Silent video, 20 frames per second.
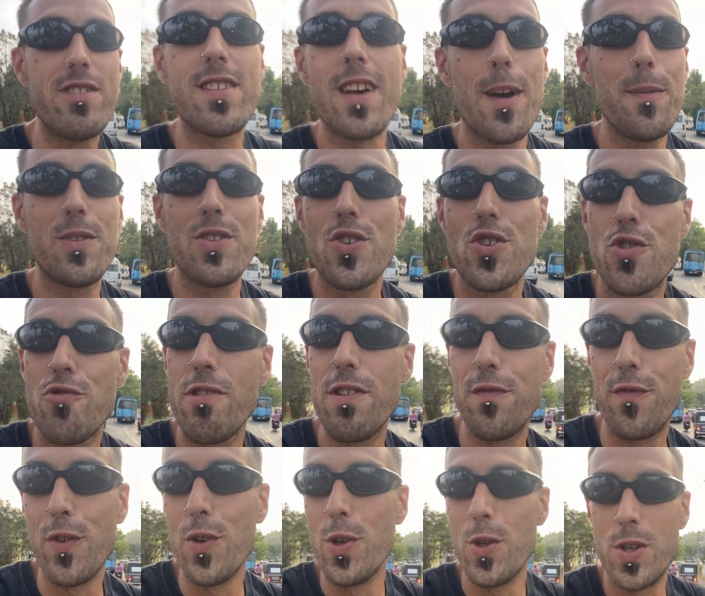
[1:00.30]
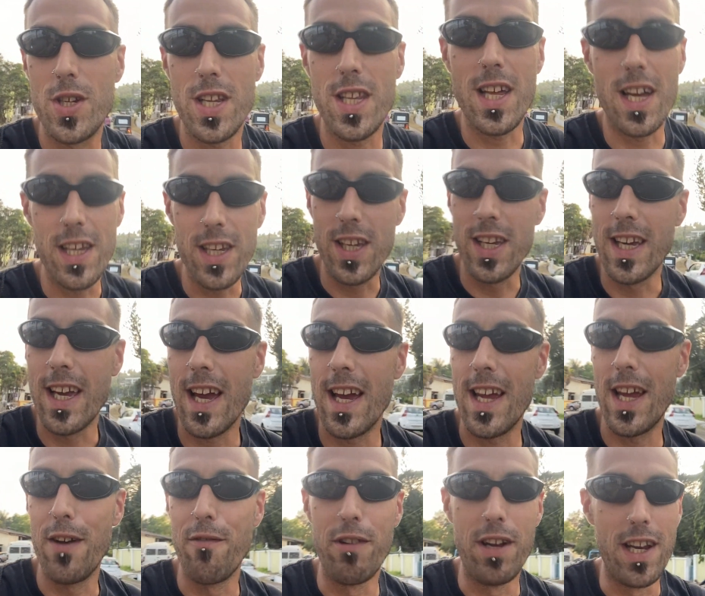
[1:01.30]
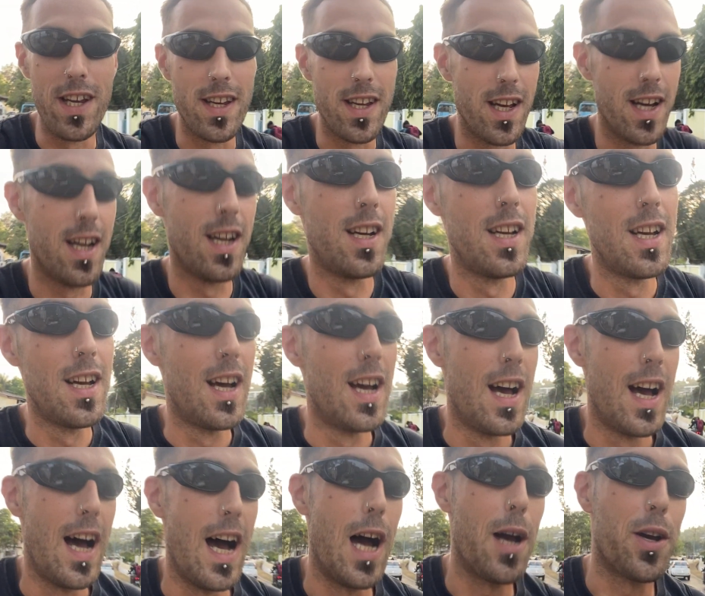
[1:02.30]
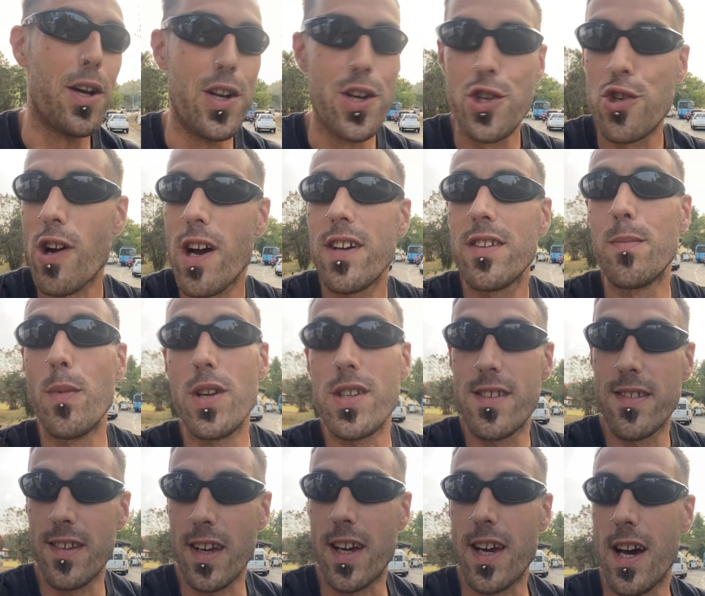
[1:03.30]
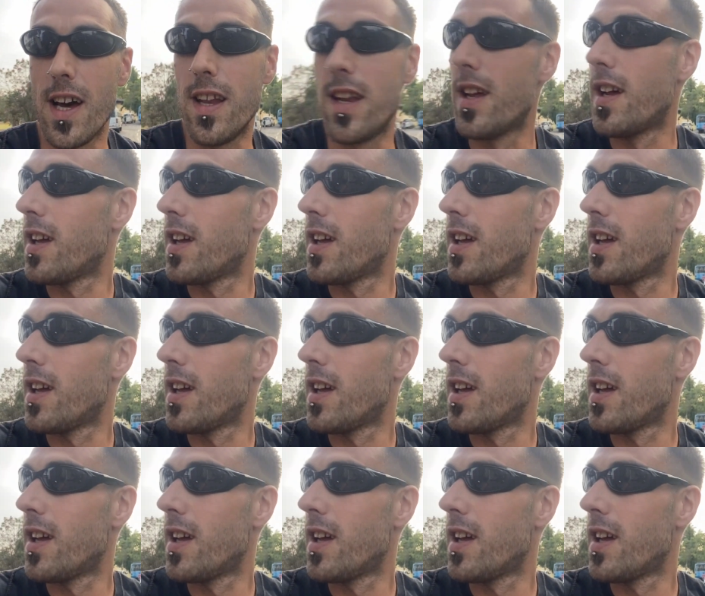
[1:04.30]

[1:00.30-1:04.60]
types of street food that you can get here in India. I'm going to try as much as I can.